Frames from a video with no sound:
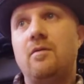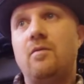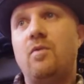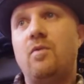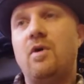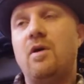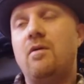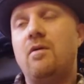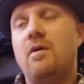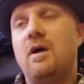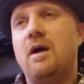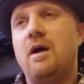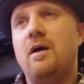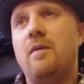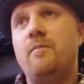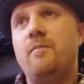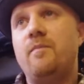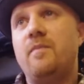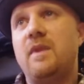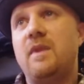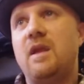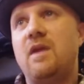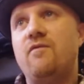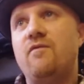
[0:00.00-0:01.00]
Well,
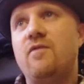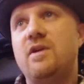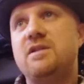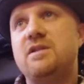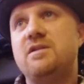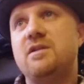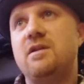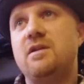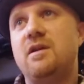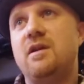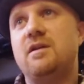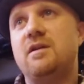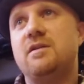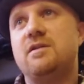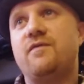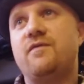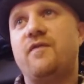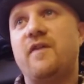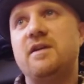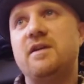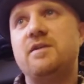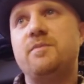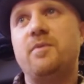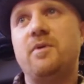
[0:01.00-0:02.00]
um, in recent years,
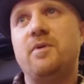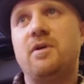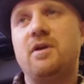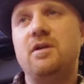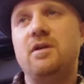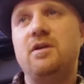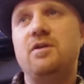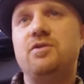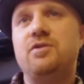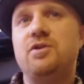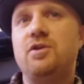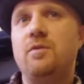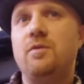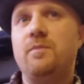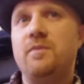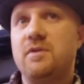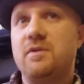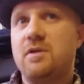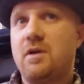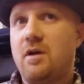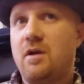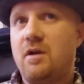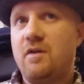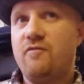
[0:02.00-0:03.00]
Facebook and YouTube
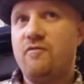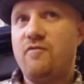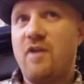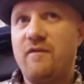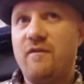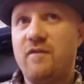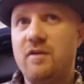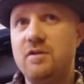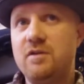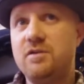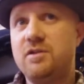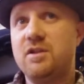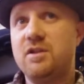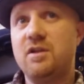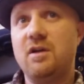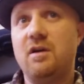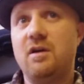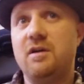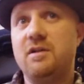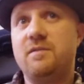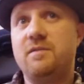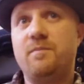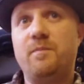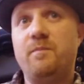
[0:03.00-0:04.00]
has kind of
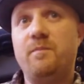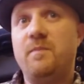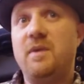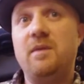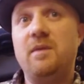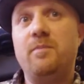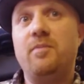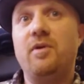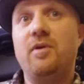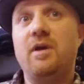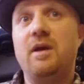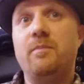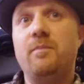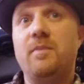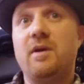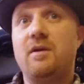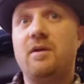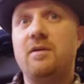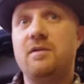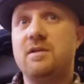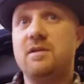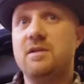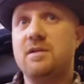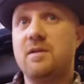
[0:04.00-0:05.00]
revolutionised b-boying
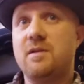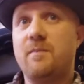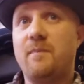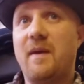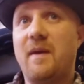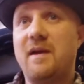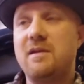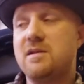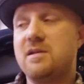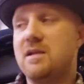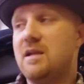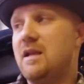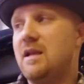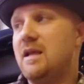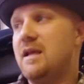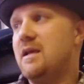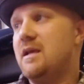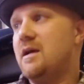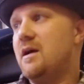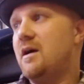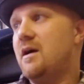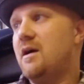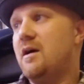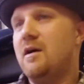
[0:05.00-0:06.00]
because it's
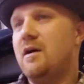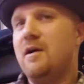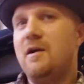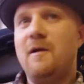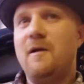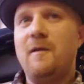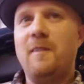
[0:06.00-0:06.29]
basically uh,